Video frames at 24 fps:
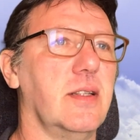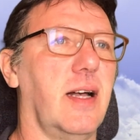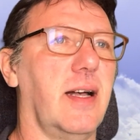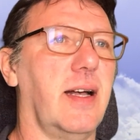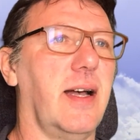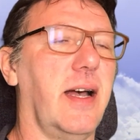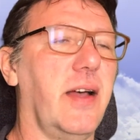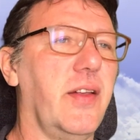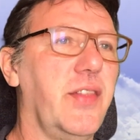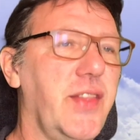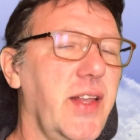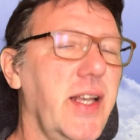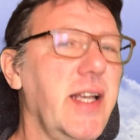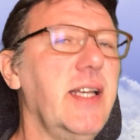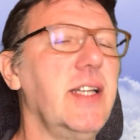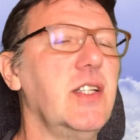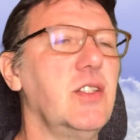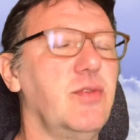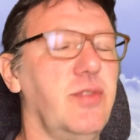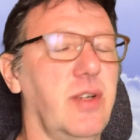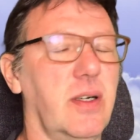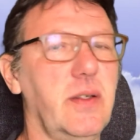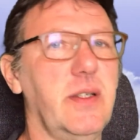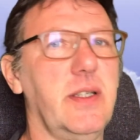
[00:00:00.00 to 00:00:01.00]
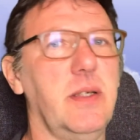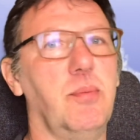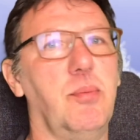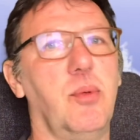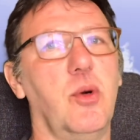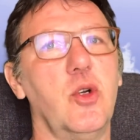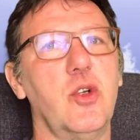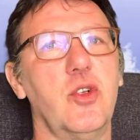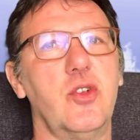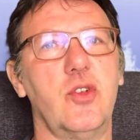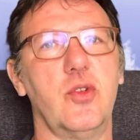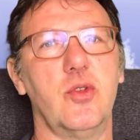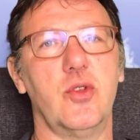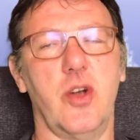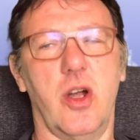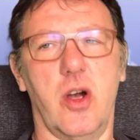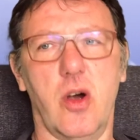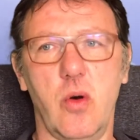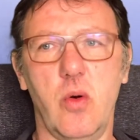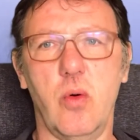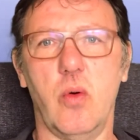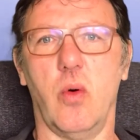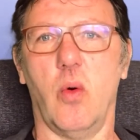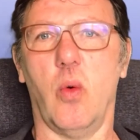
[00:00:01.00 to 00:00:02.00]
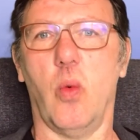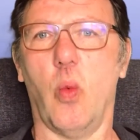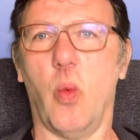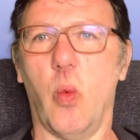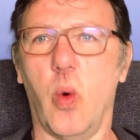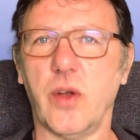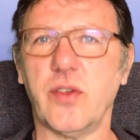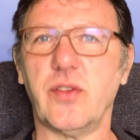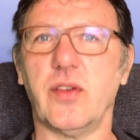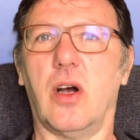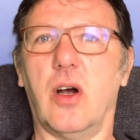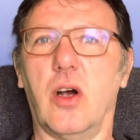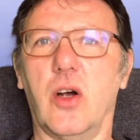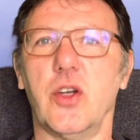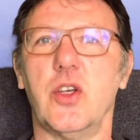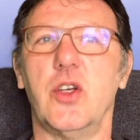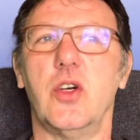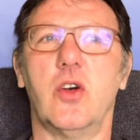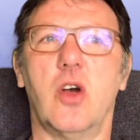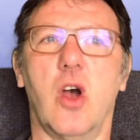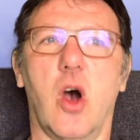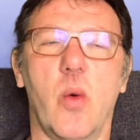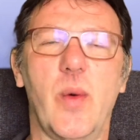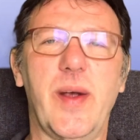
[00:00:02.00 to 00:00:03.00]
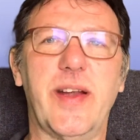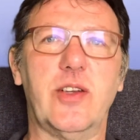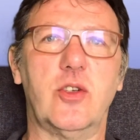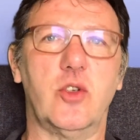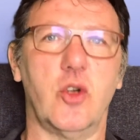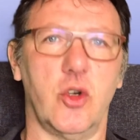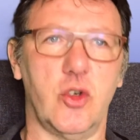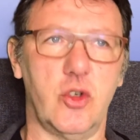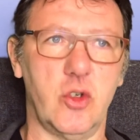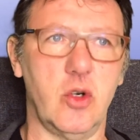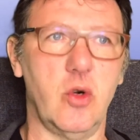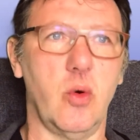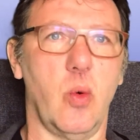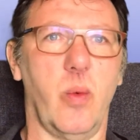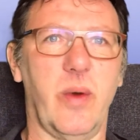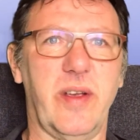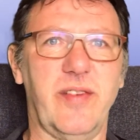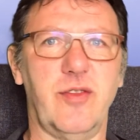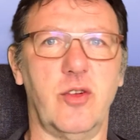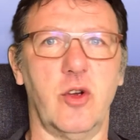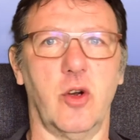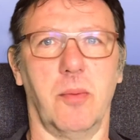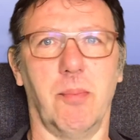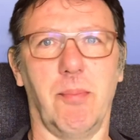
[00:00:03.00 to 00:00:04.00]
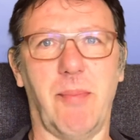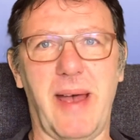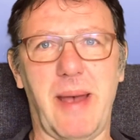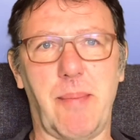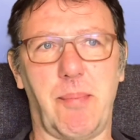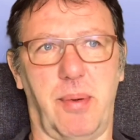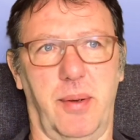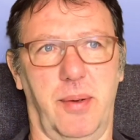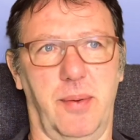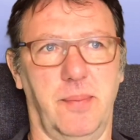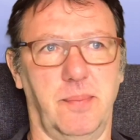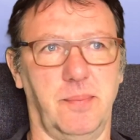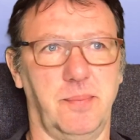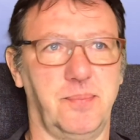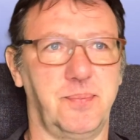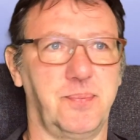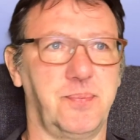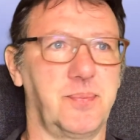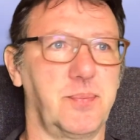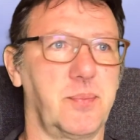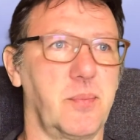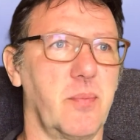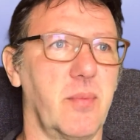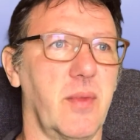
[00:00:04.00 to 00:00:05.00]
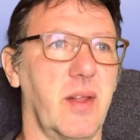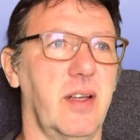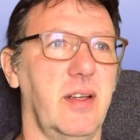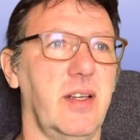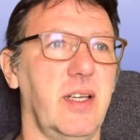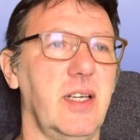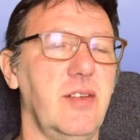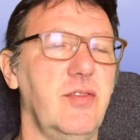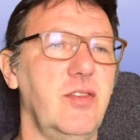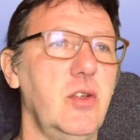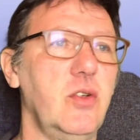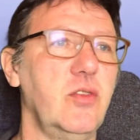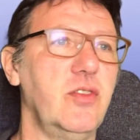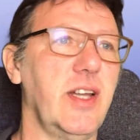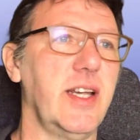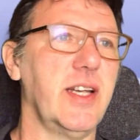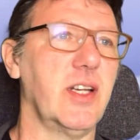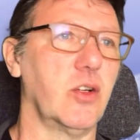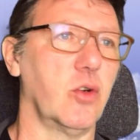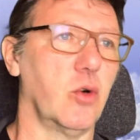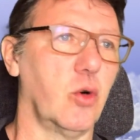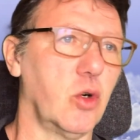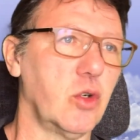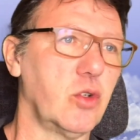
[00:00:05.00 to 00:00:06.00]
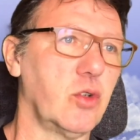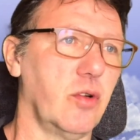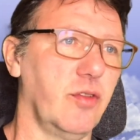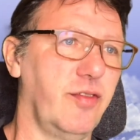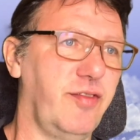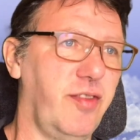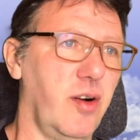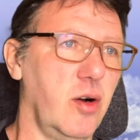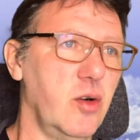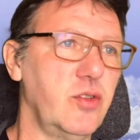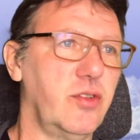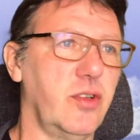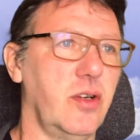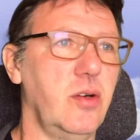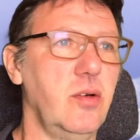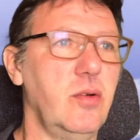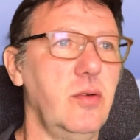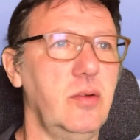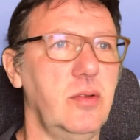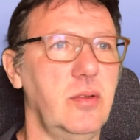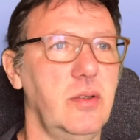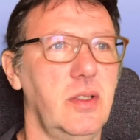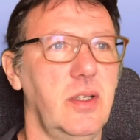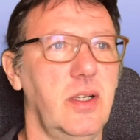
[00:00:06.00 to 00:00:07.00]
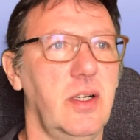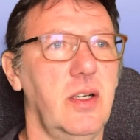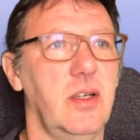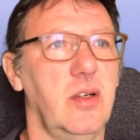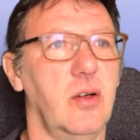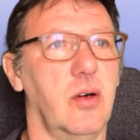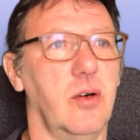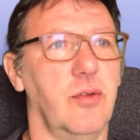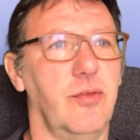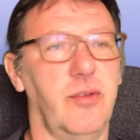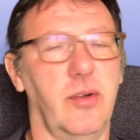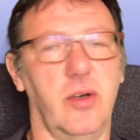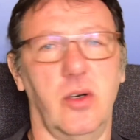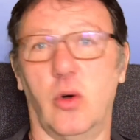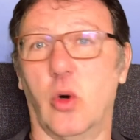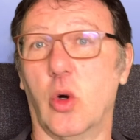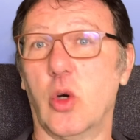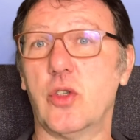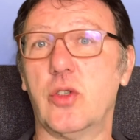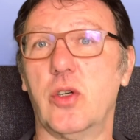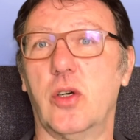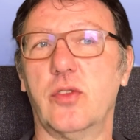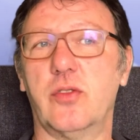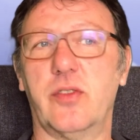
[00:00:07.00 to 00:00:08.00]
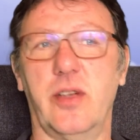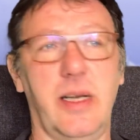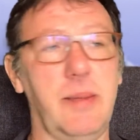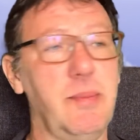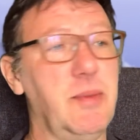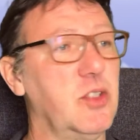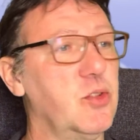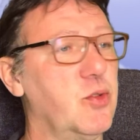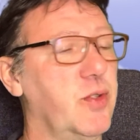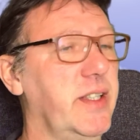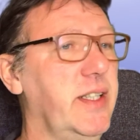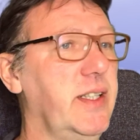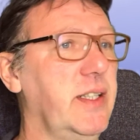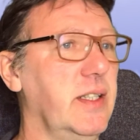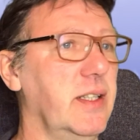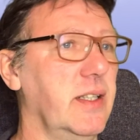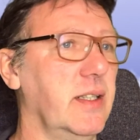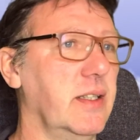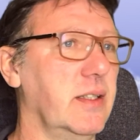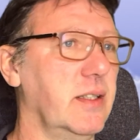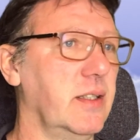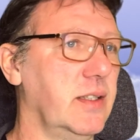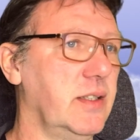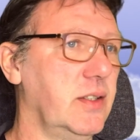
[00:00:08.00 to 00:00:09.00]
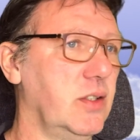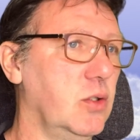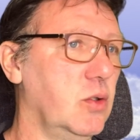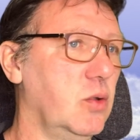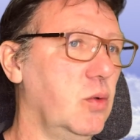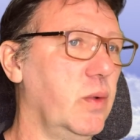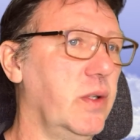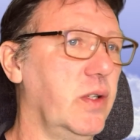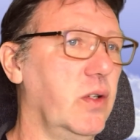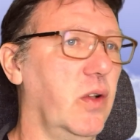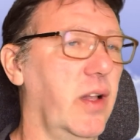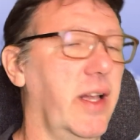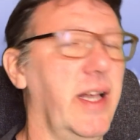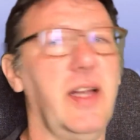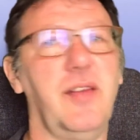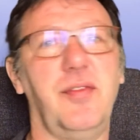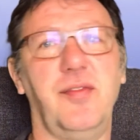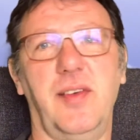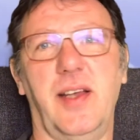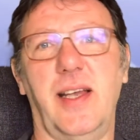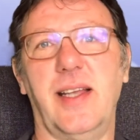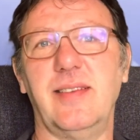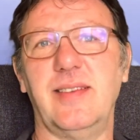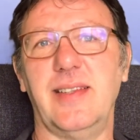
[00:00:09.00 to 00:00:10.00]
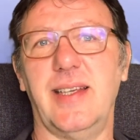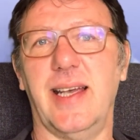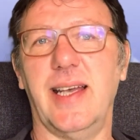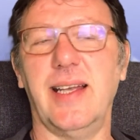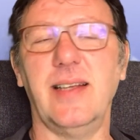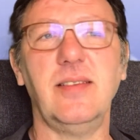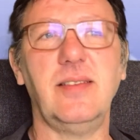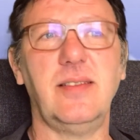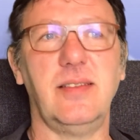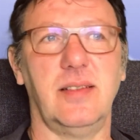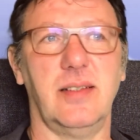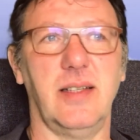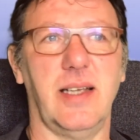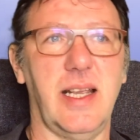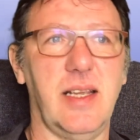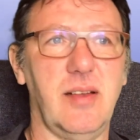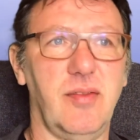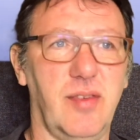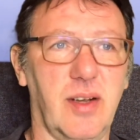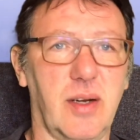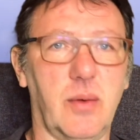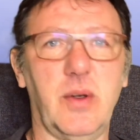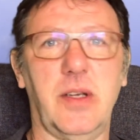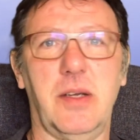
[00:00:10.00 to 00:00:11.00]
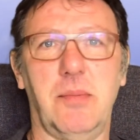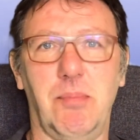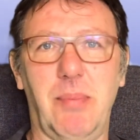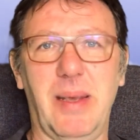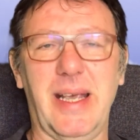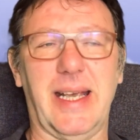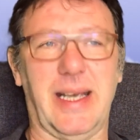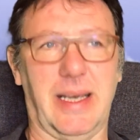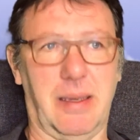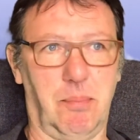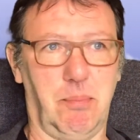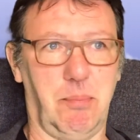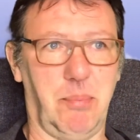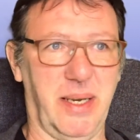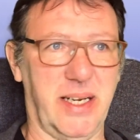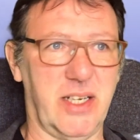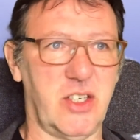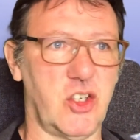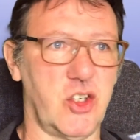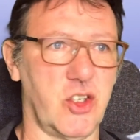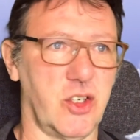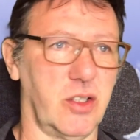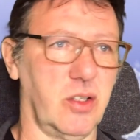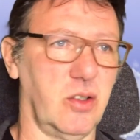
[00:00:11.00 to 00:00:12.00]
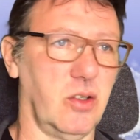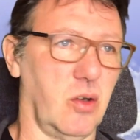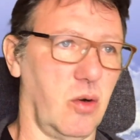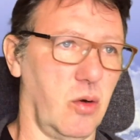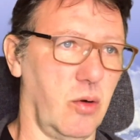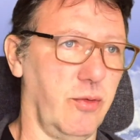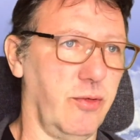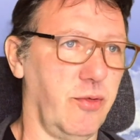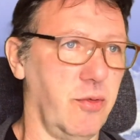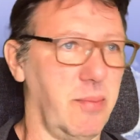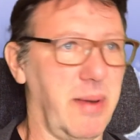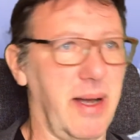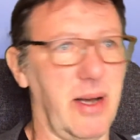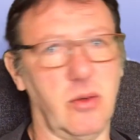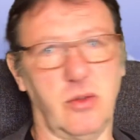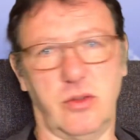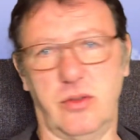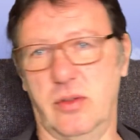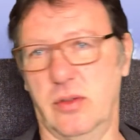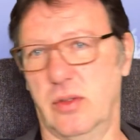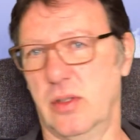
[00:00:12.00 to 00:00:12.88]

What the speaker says: I think it's very important to know what are you going to do with your map. If you take an orthophoto of orthotelemetry, you will have at the end a very big picture of about,